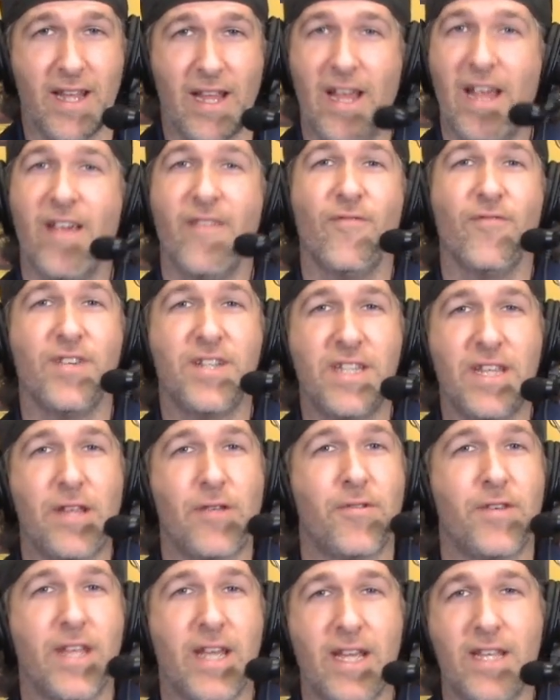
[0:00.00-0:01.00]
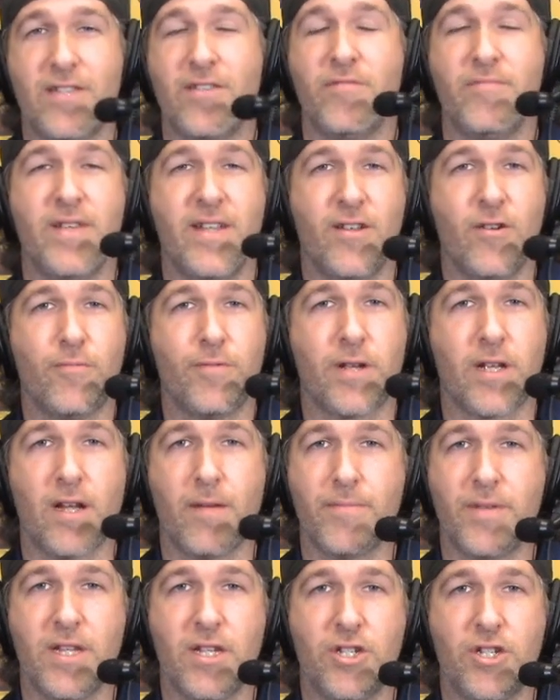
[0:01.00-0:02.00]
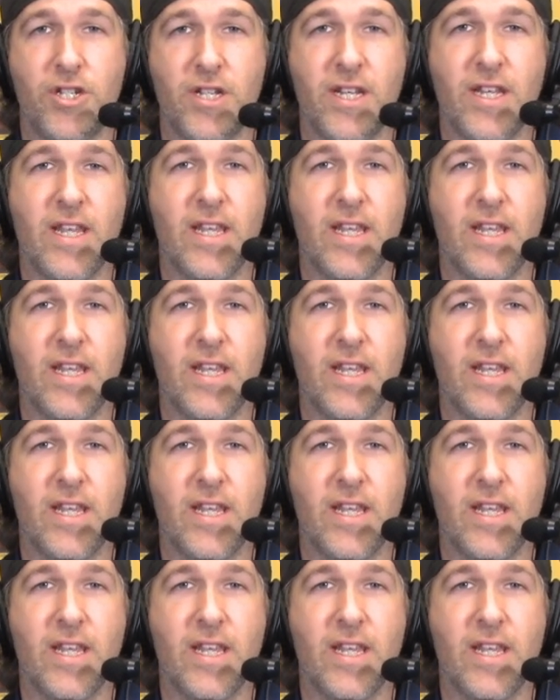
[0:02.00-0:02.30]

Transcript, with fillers: Every single day is going to be an open competition.